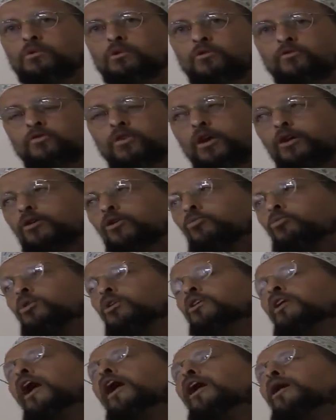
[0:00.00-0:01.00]
If they could
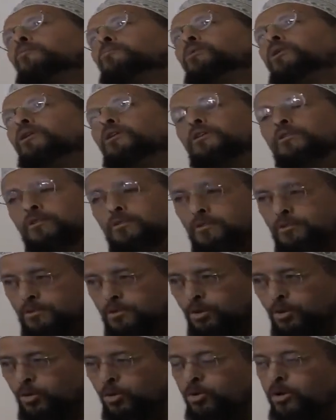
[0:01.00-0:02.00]
read Arabic,
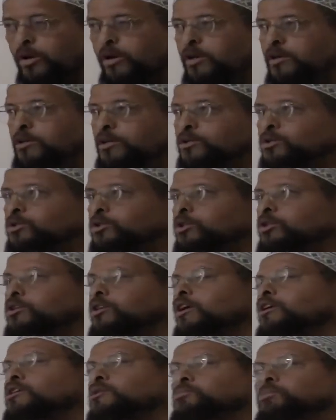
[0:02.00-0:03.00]
the Quran is the
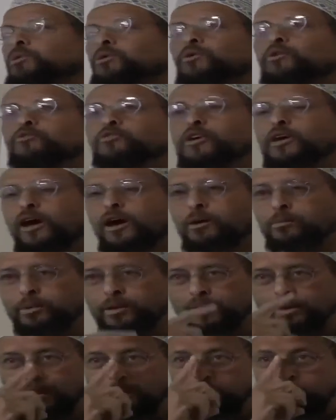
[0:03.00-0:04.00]
Shakespeare of the
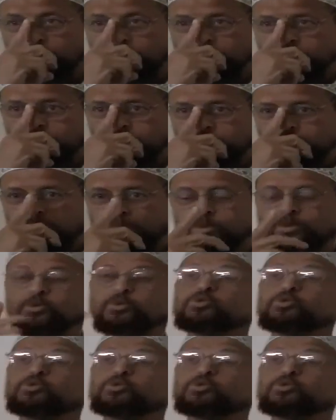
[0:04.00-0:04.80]
Arabic language, to